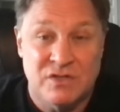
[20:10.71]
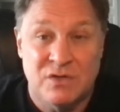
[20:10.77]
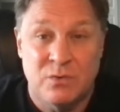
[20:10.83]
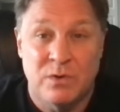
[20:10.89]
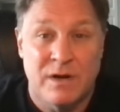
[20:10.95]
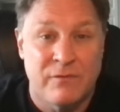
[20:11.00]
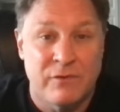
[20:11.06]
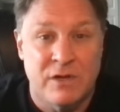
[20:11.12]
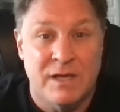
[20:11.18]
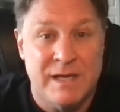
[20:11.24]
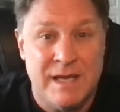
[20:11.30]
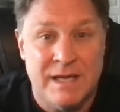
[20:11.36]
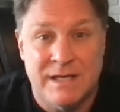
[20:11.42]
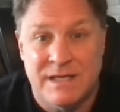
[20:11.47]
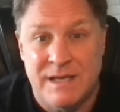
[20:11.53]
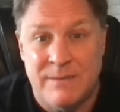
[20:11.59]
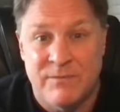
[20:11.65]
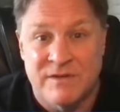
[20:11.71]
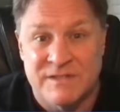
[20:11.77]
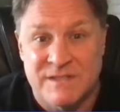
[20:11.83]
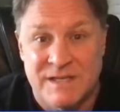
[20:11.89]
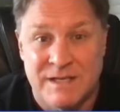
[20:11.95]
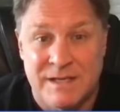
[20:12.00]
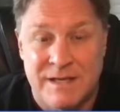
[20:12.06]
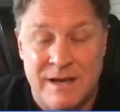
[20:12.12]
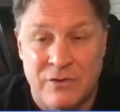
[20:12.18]
do whatever you can to keep this thing
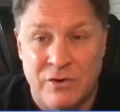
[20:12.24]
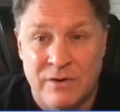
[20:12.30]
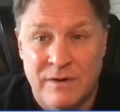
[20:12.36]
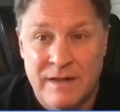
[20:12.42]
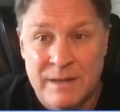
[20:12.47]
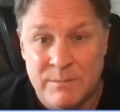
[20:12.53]
together